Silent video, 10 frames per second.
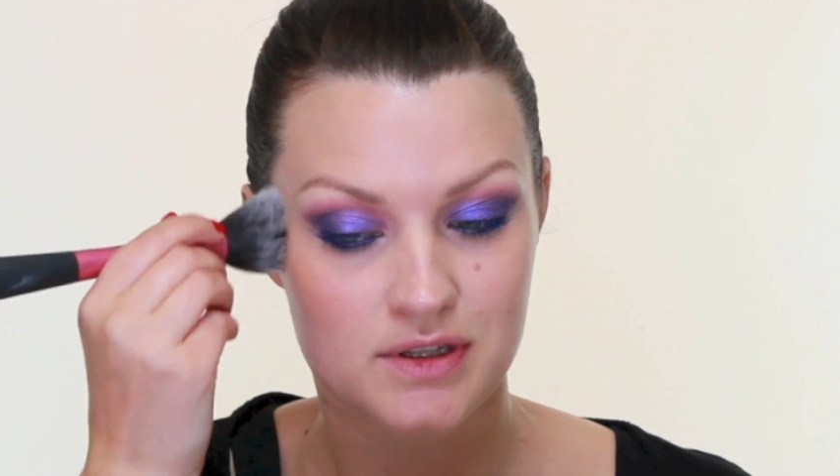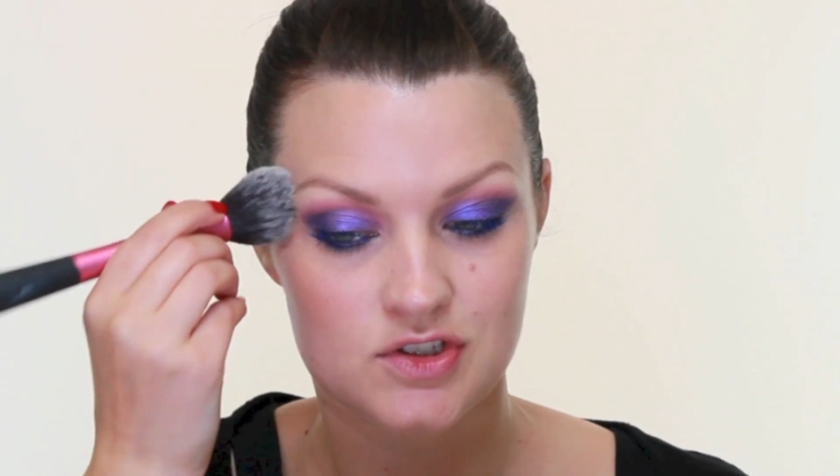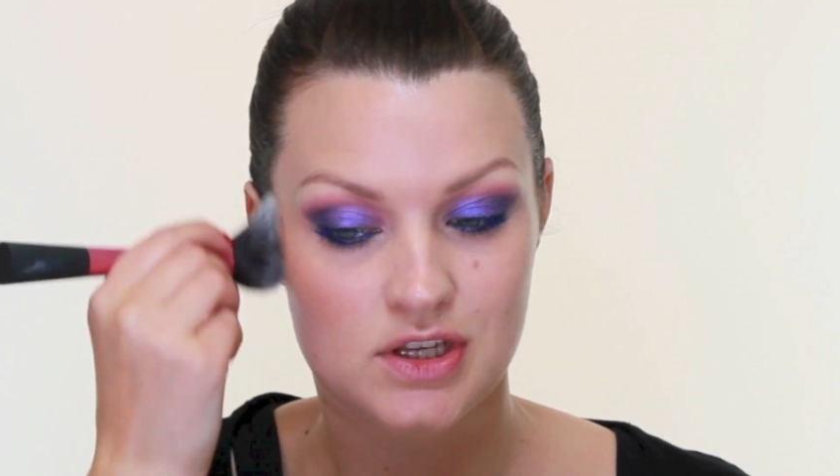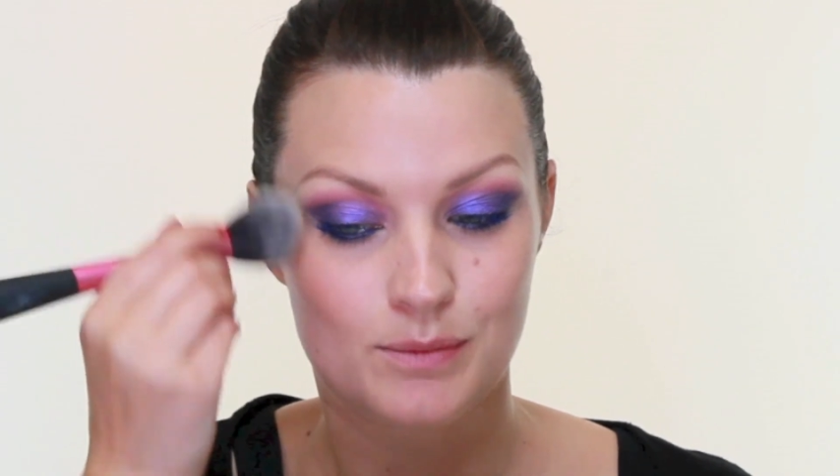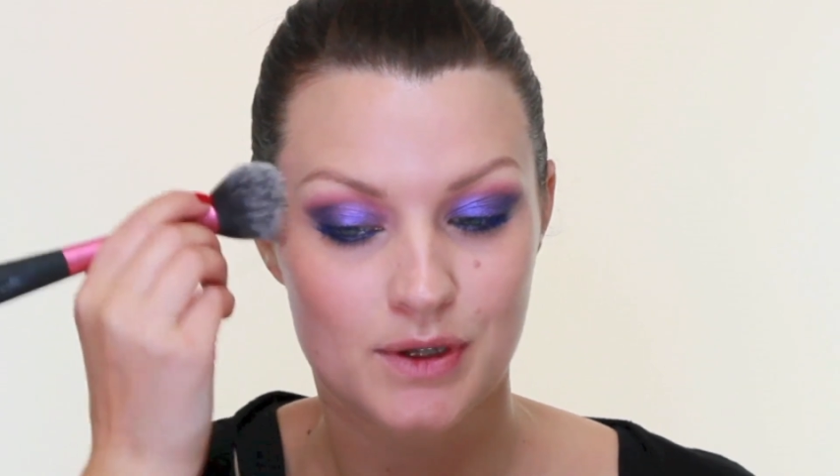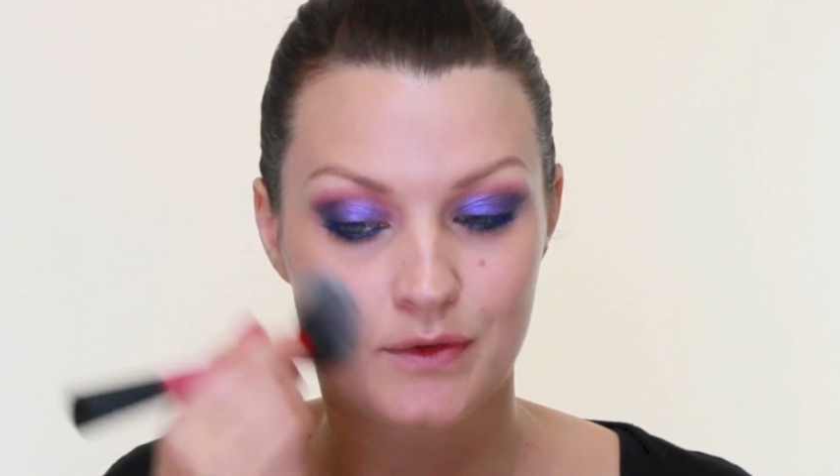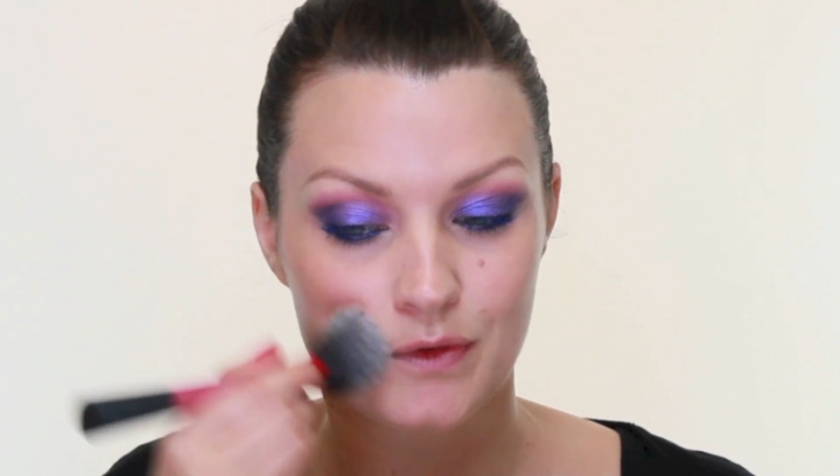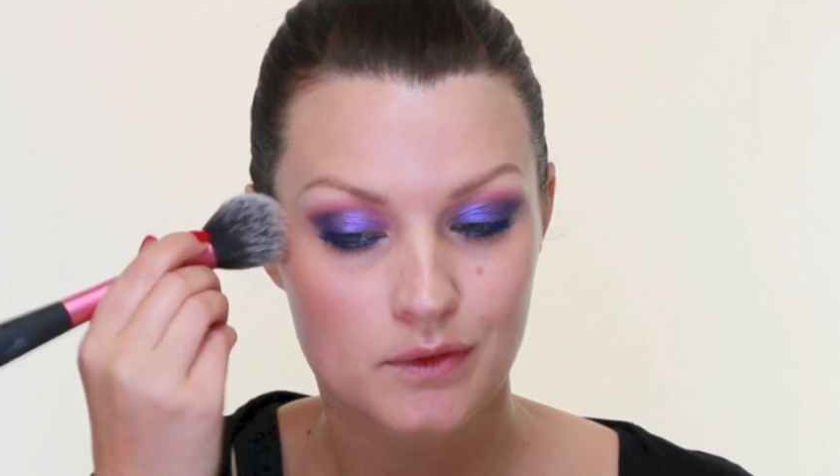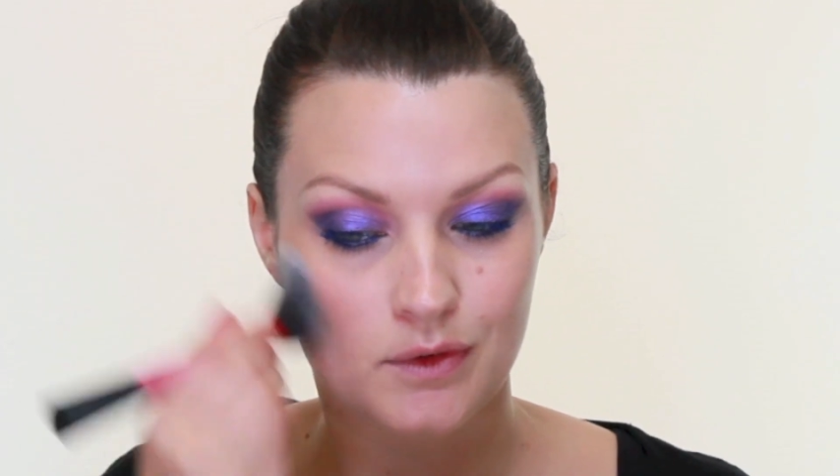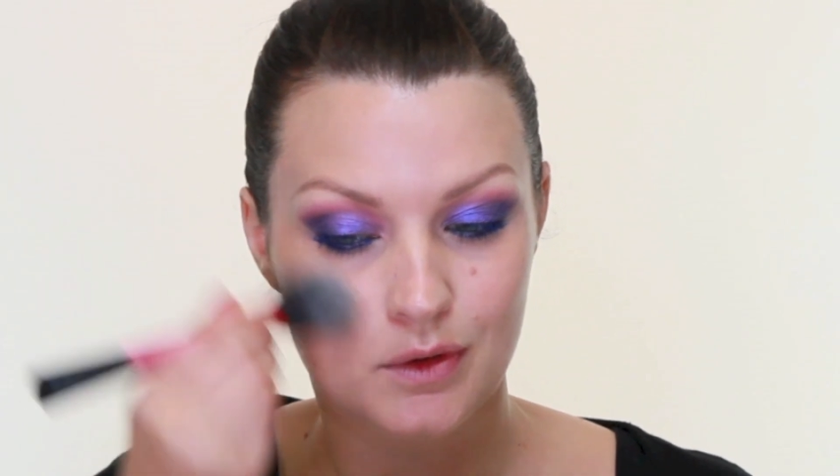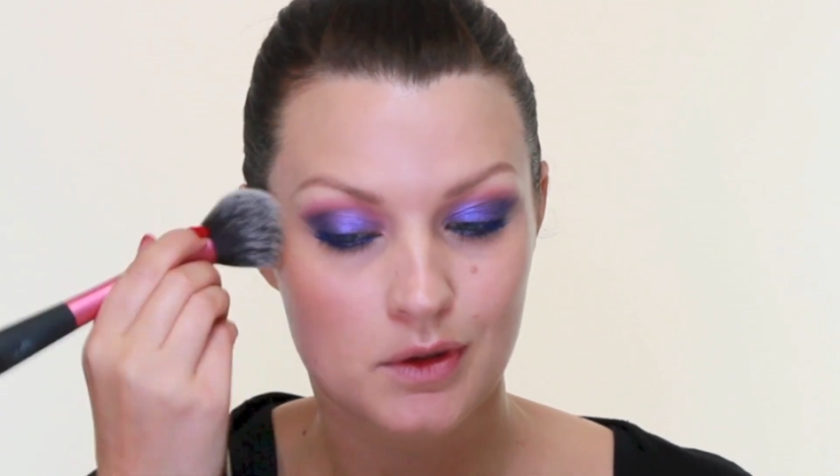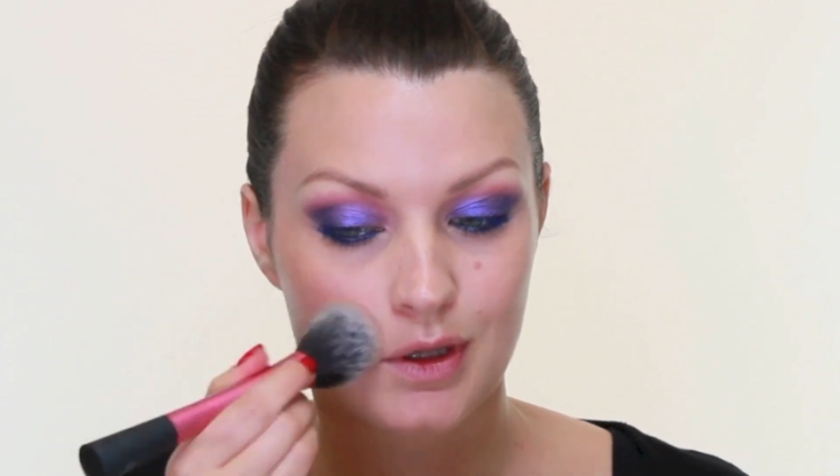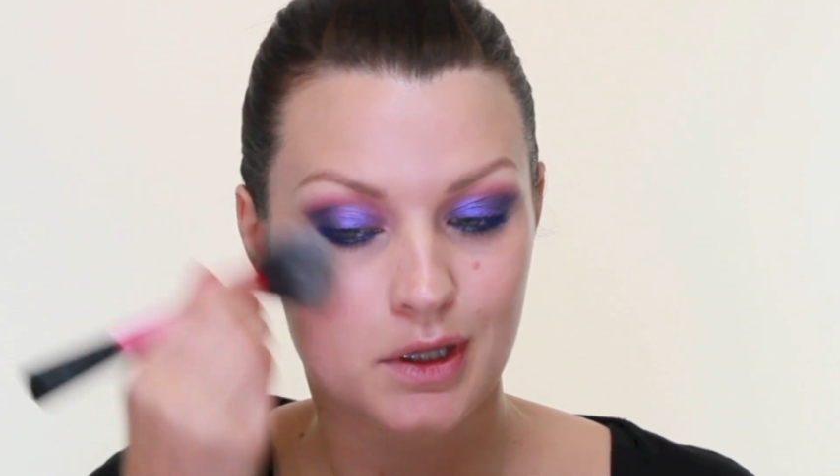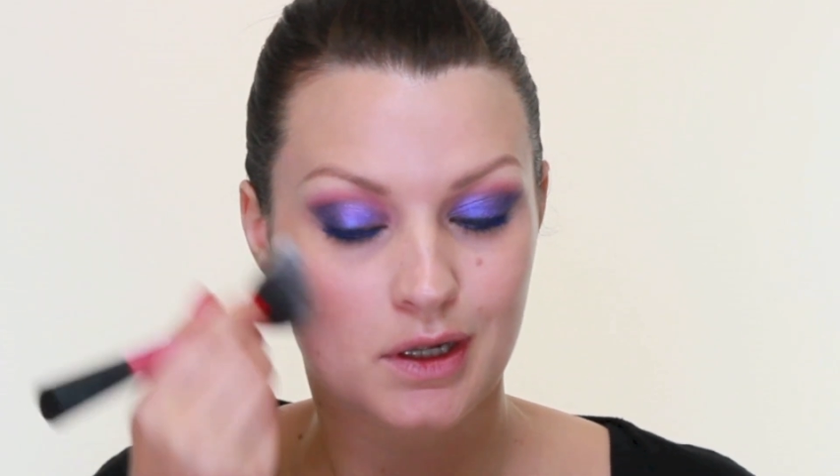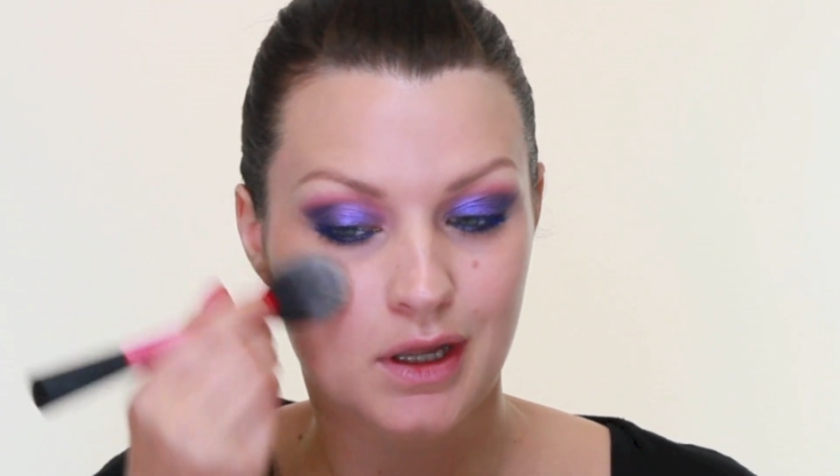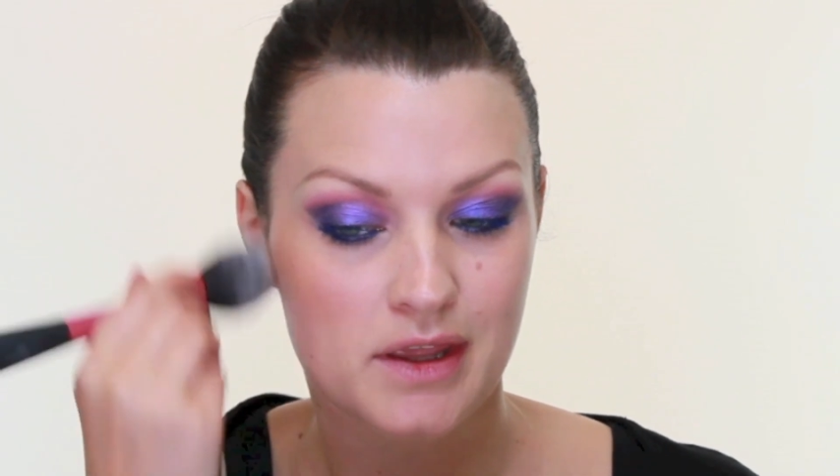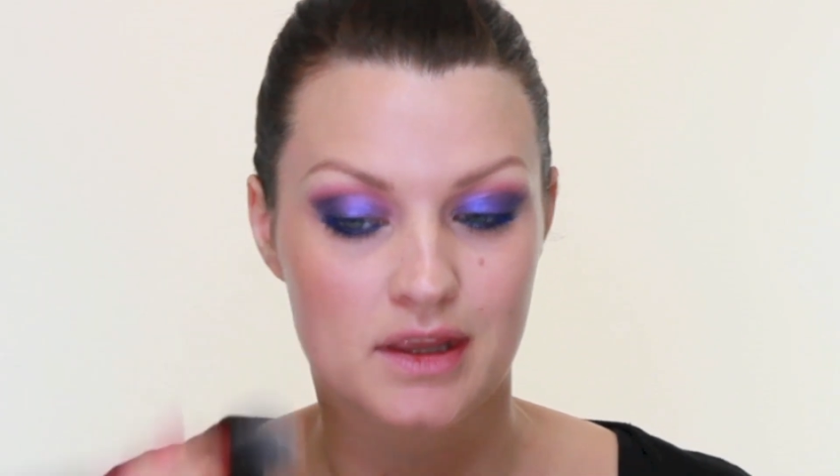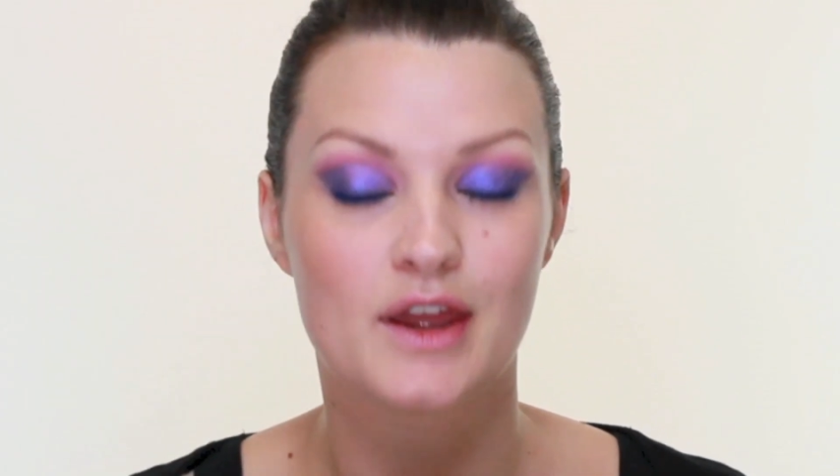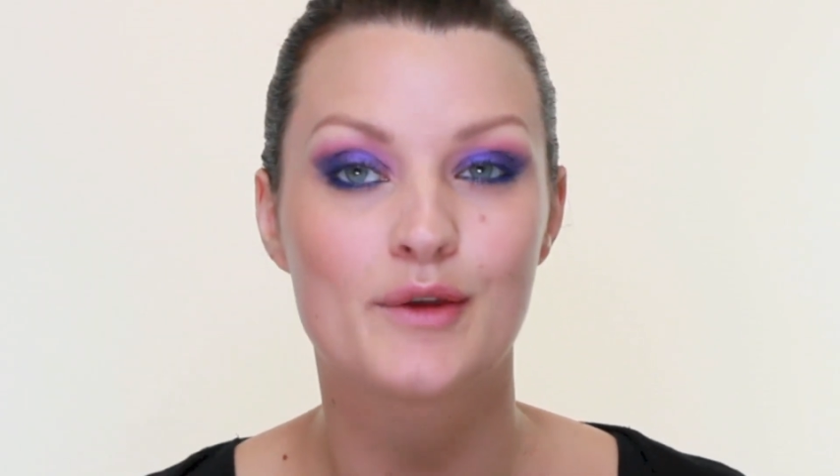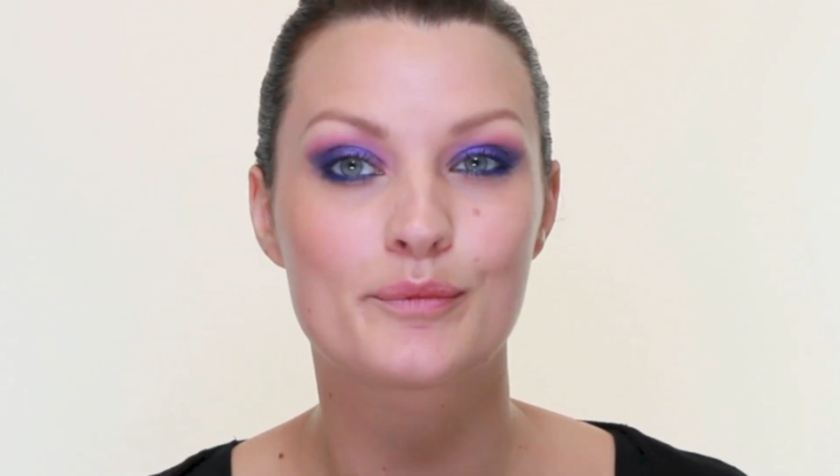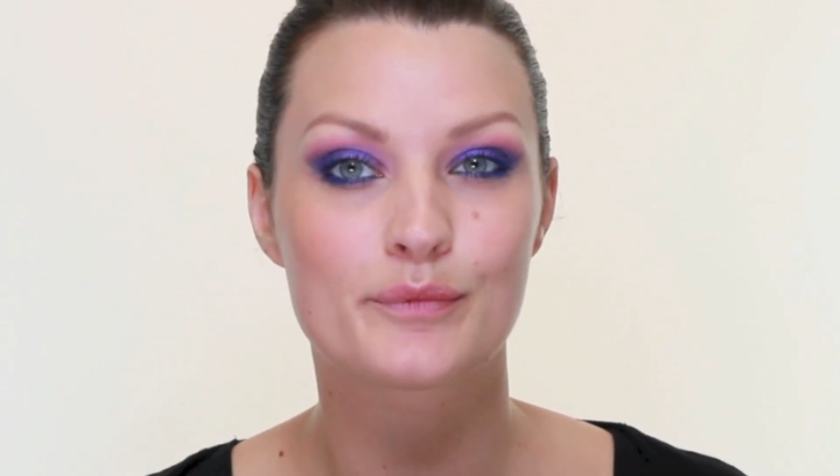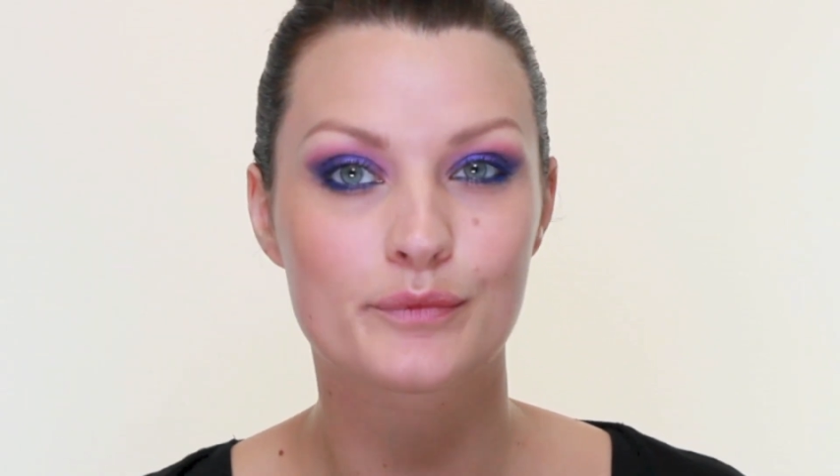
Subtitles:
of the cheekbones, like that.